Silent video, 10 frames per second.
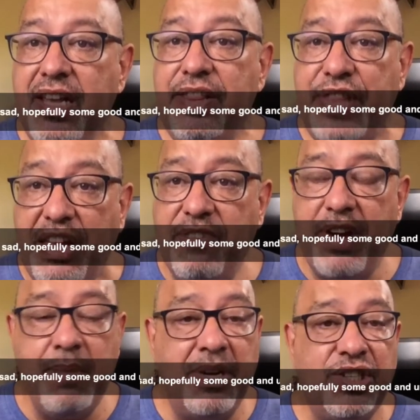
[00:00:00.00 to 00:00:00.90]
Thank you
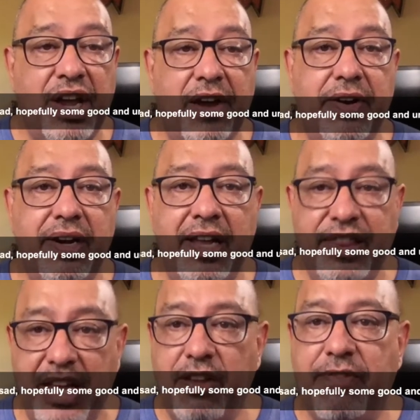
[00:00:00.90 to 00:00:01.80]
very much, Karen. And
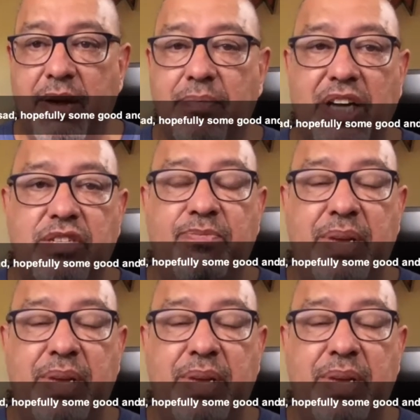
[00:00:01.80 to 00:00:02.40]
thank you very much,